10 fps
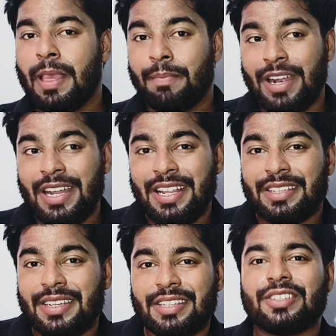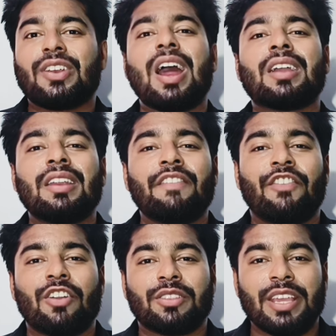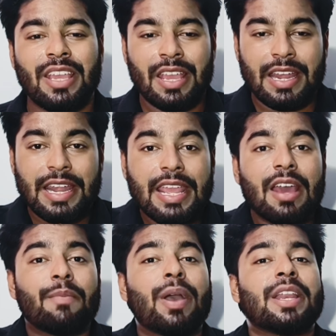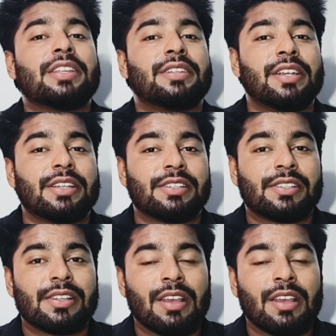but it is destructive for the nearby residents